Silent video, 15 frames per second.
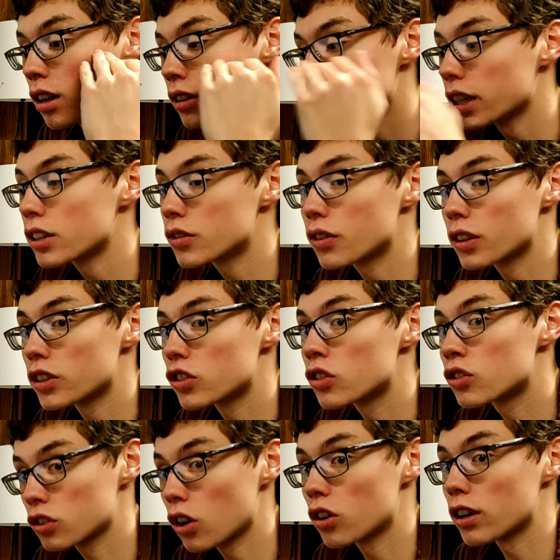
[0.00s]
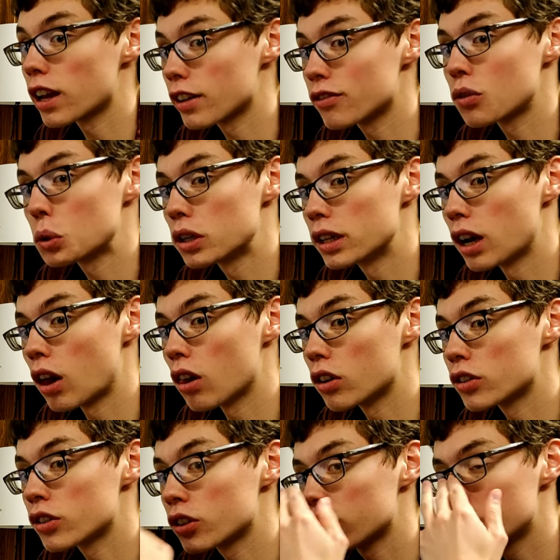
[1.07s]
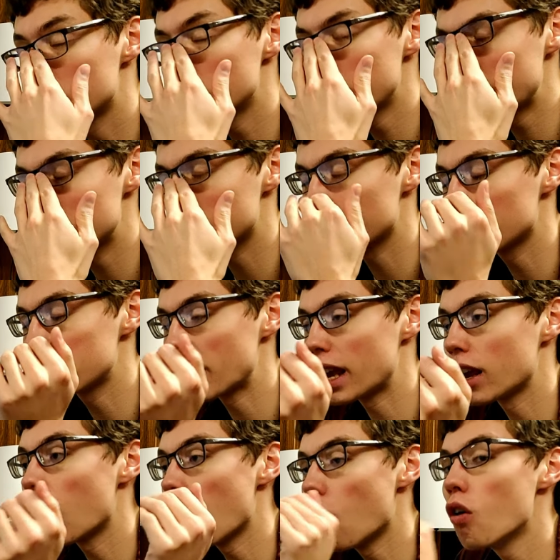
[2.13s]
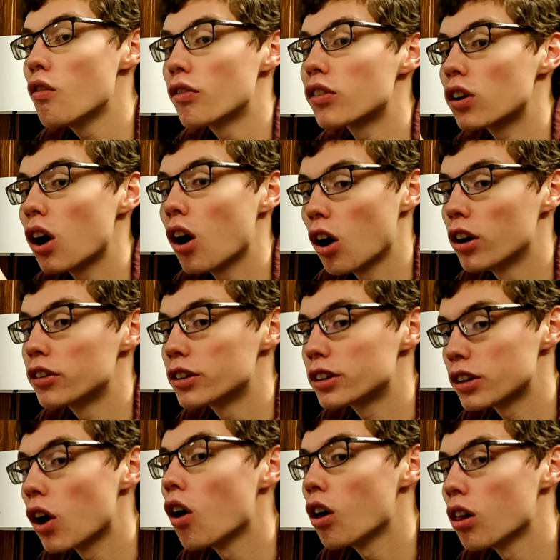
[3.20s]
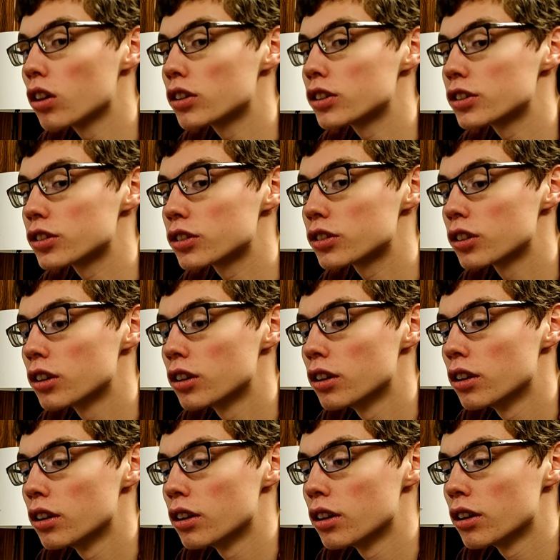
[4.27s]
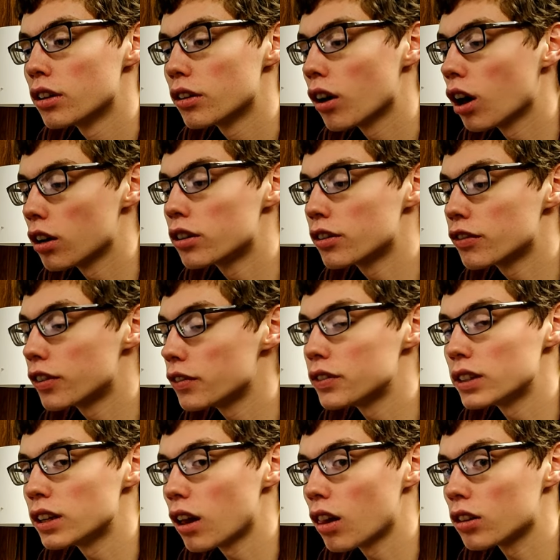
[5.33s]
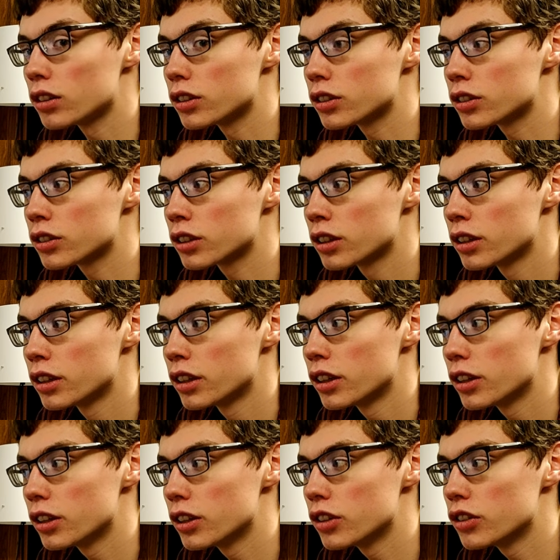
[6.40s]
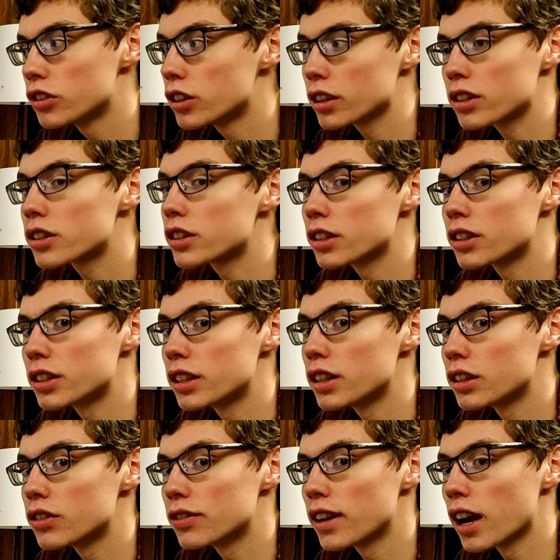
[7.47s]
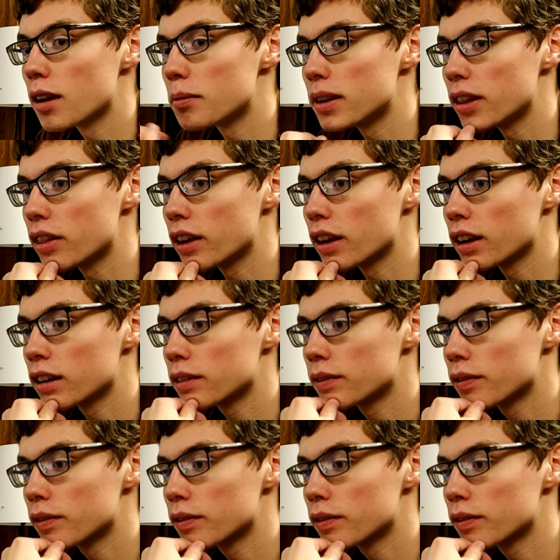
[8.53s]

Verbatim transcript: Tickets for this start at forty dollars. So you're basically paying over a hundred dollars. a hundred fifty dollars just to see this V I P thing.